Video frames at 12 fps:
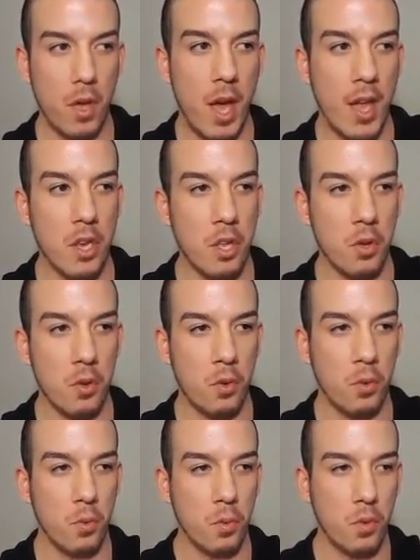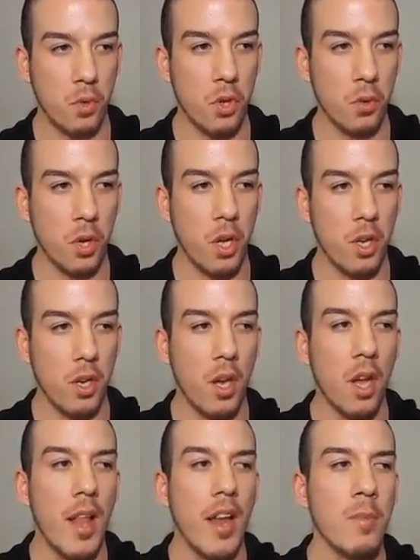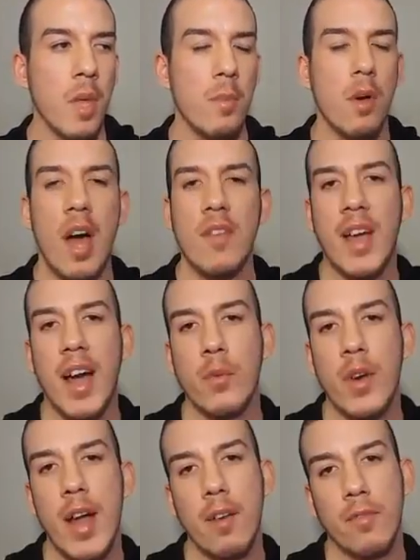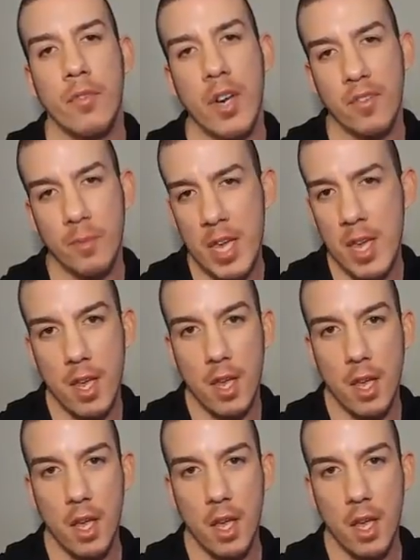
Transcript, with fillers: And you, you can, a lot of people have gotten rid of, rid of me.